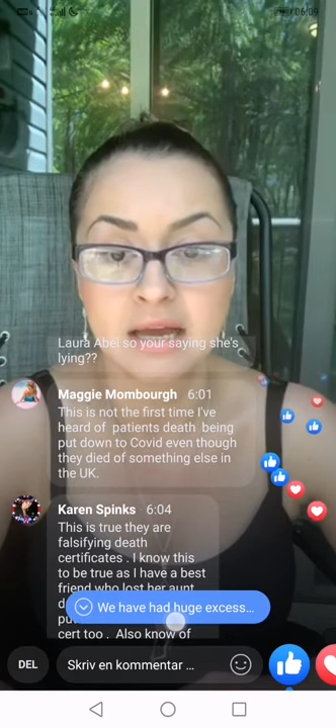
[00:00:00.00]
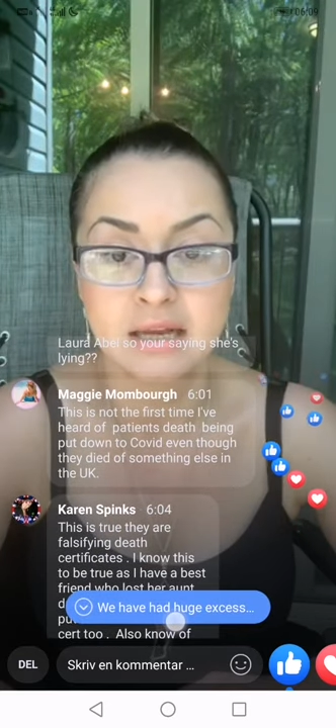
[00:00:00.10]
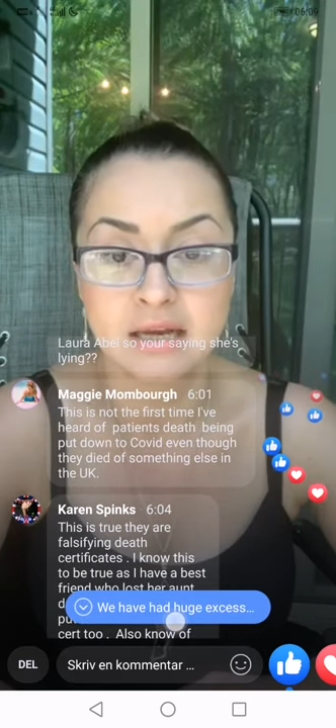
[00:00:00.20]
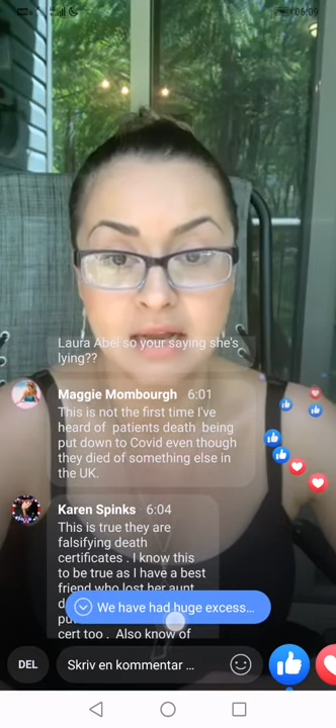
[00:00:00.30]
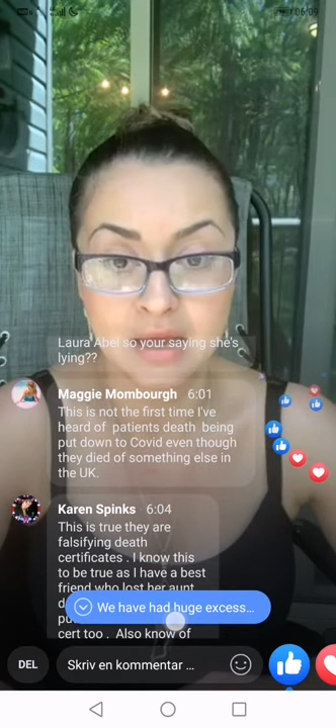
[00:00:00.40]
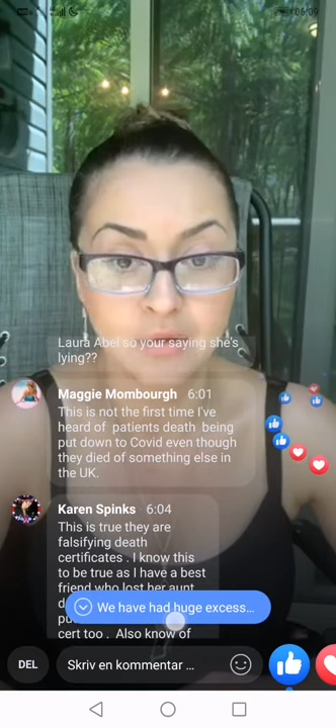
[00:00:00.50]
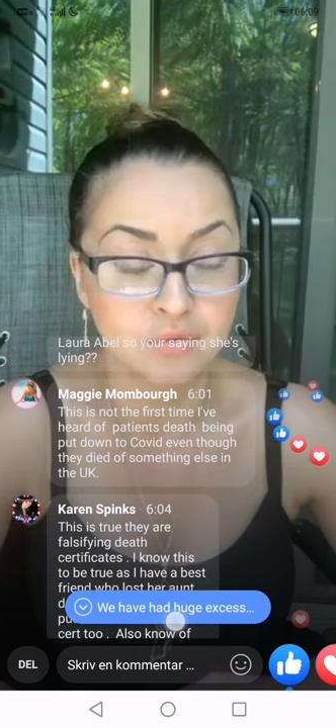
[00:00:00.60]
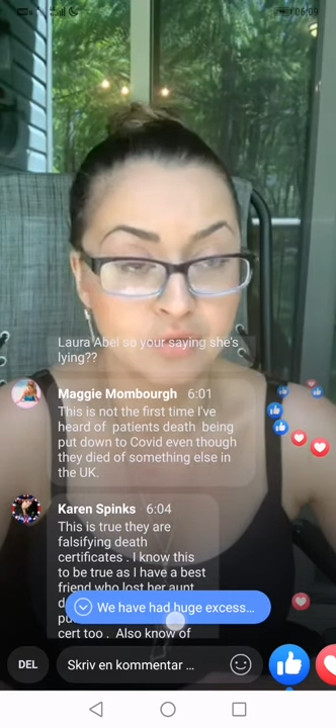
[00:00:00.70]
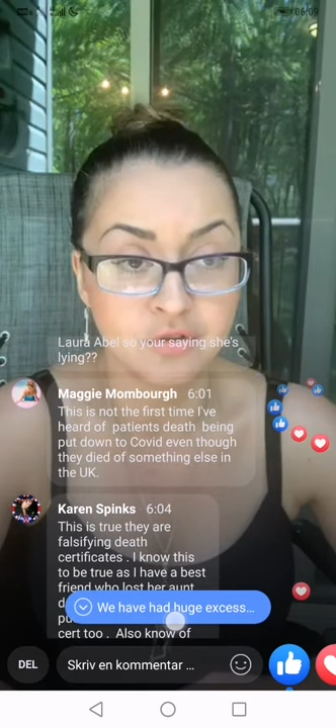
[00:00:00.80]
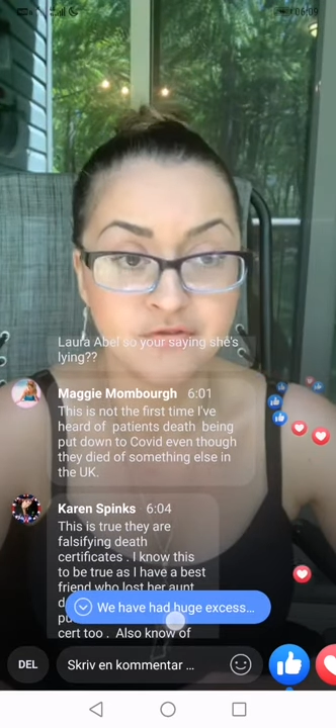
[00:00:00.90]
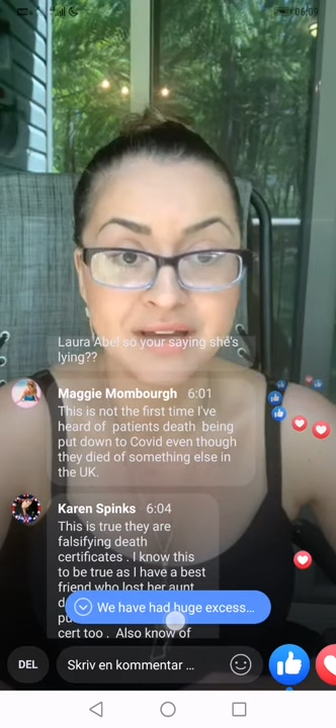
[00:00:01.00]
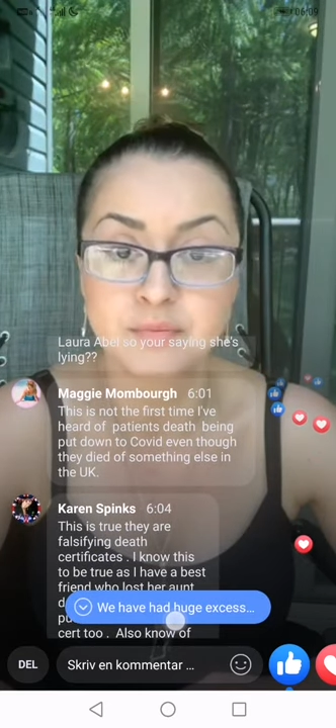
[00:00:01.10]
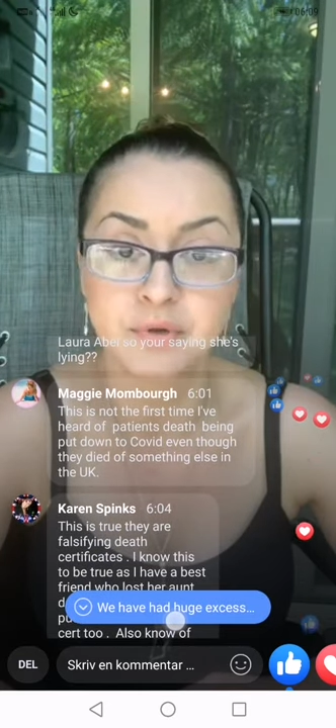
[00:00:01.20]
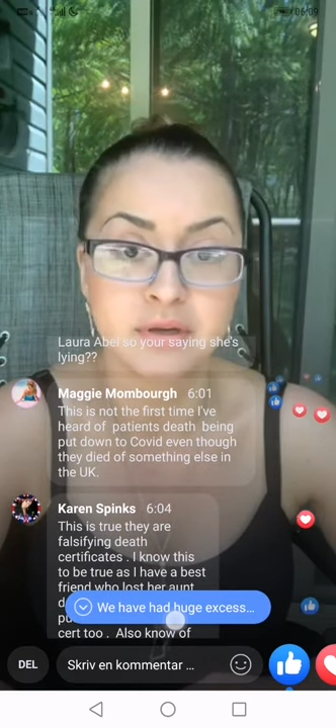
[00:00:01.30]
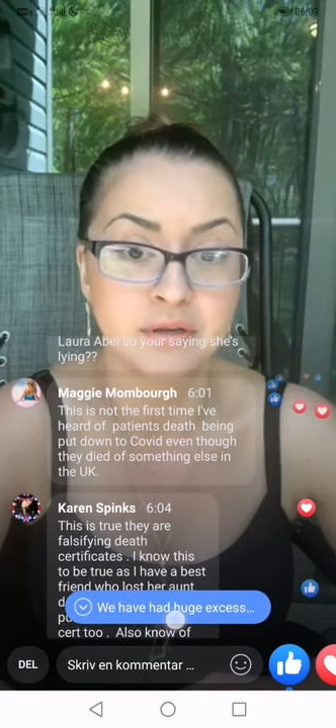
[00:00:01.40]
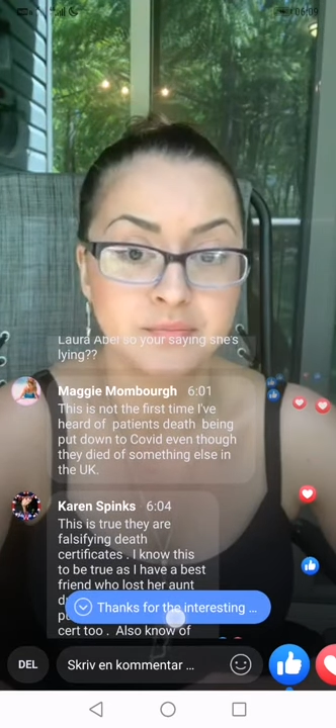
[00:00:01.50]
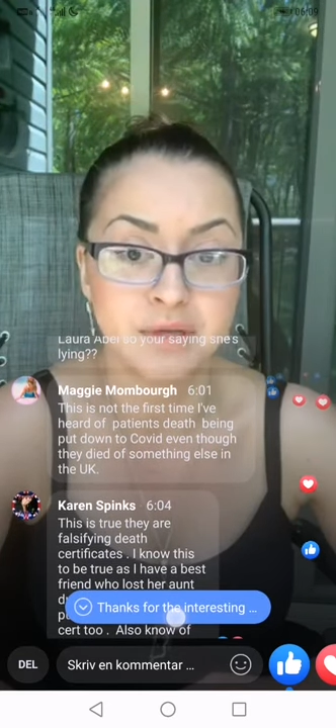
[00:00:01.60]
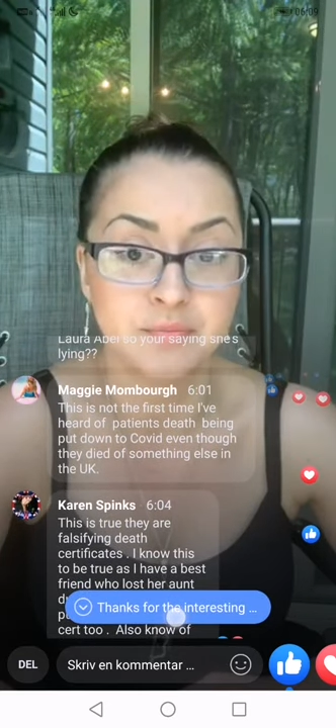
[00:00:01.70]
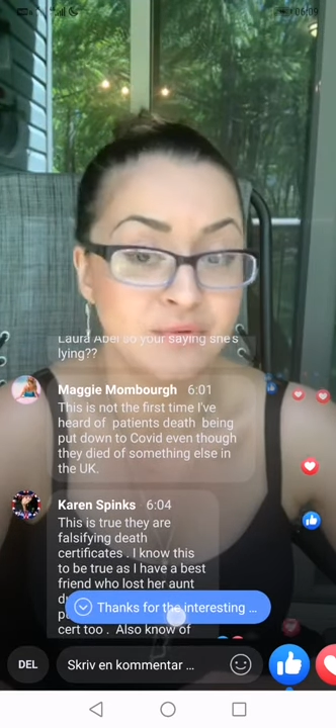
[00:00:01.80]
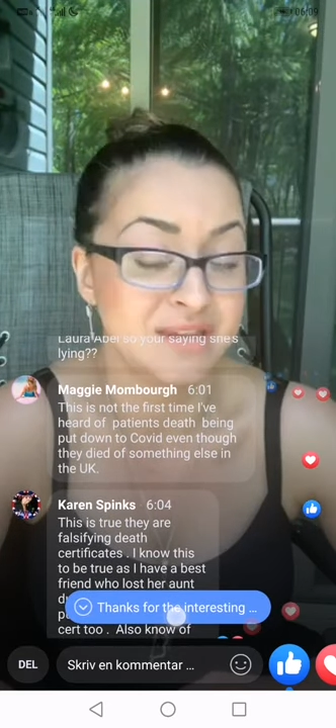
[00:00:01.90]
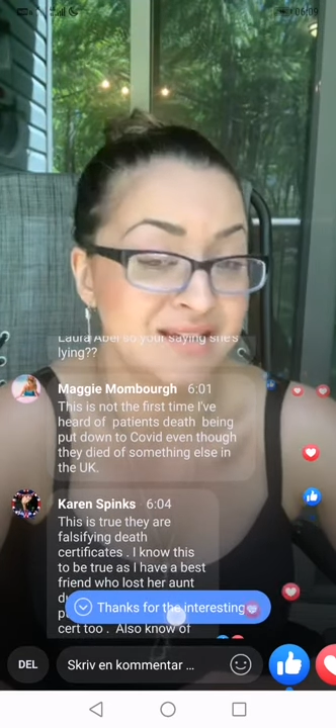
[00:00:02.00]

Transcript: and how, you know, Facebook and people,